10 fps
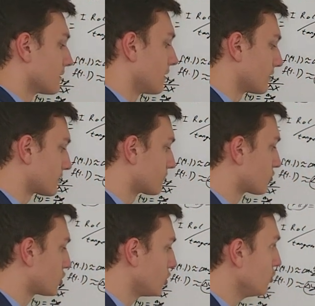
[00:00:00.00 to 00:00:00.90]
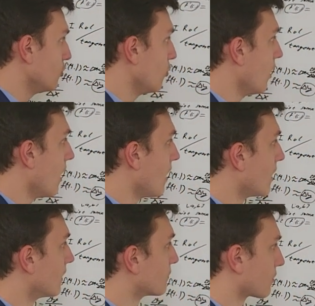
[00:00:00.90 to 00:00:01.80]
there are two
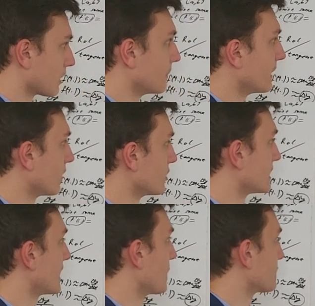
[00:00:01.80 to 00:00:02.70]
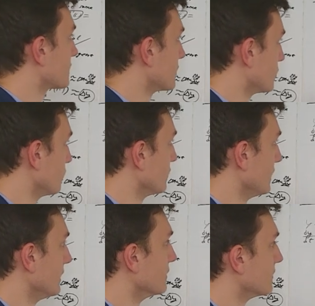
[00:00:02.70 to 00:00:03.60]
preliminary steps that you
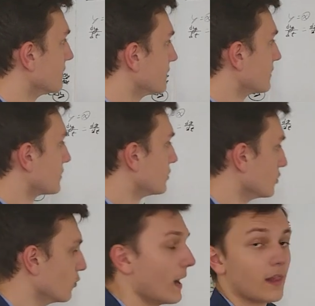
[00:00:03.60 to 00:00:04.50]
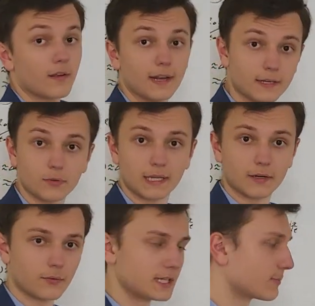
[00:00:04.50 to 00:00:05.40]
need to do well on any
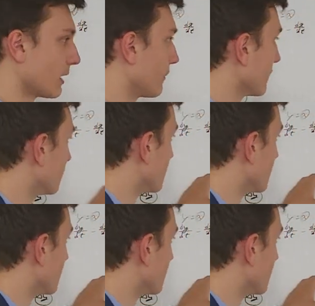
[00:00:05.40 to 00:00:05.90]
related rates problem.